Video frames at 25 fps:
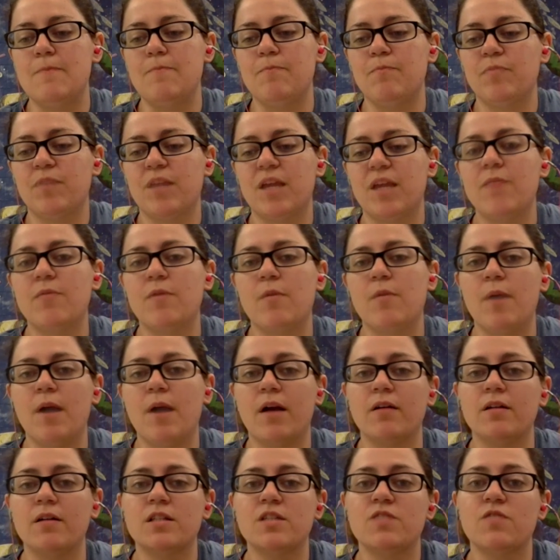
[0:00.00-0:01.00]
keep the
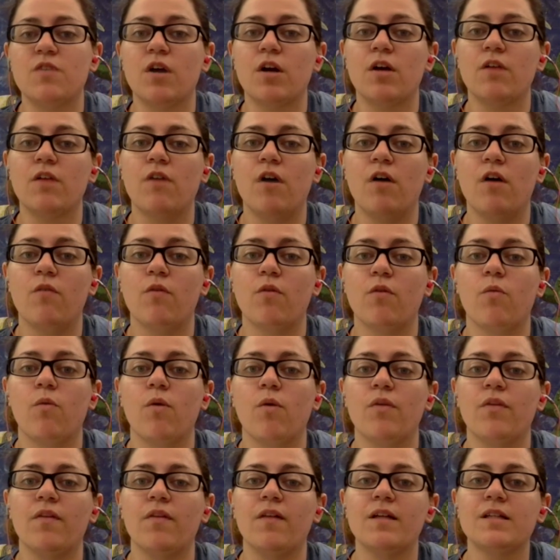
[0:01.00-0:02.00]
parents very involved with
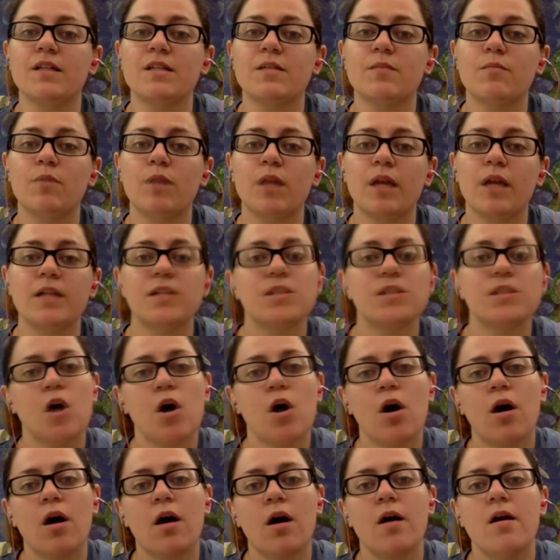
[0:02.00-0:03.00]
what the lesson plans
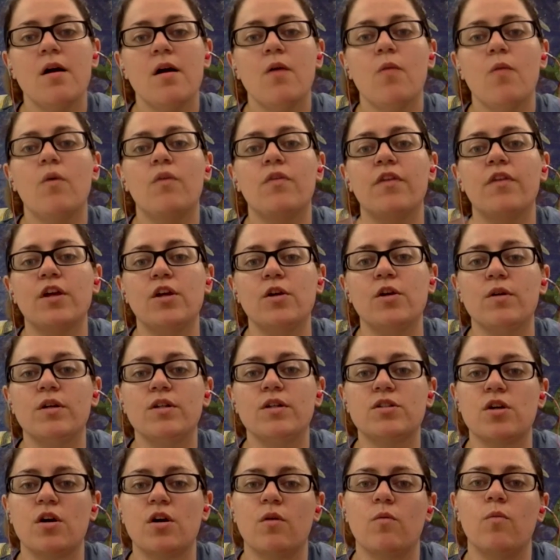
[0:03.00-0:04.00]
are, what the
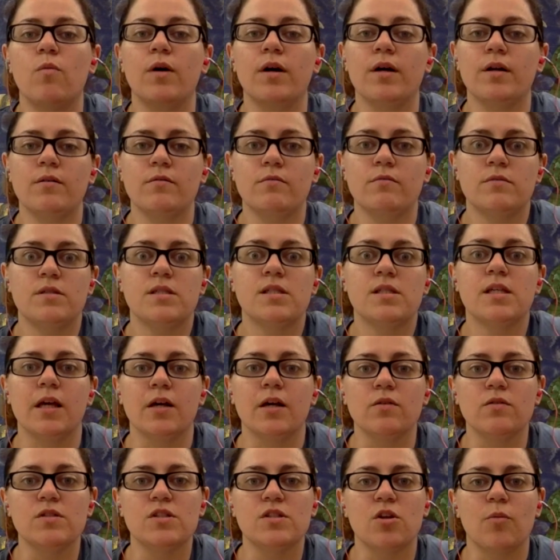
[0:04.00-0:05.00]
units are, what
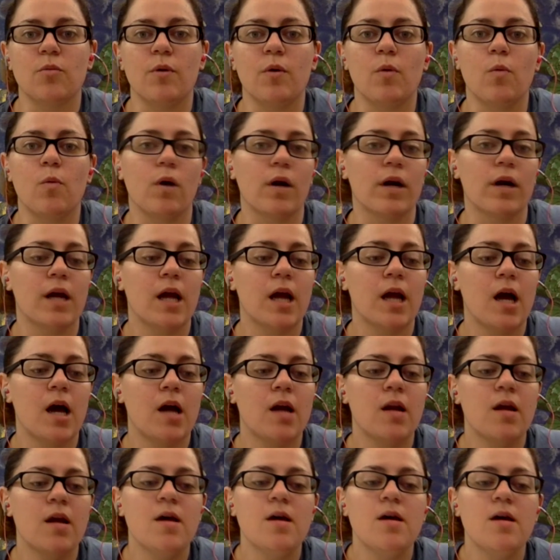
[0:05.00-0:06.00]
skills they'll be working
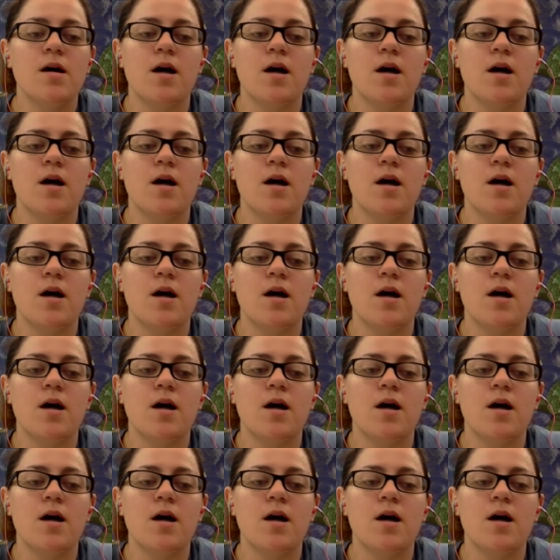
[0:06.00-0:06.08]
on,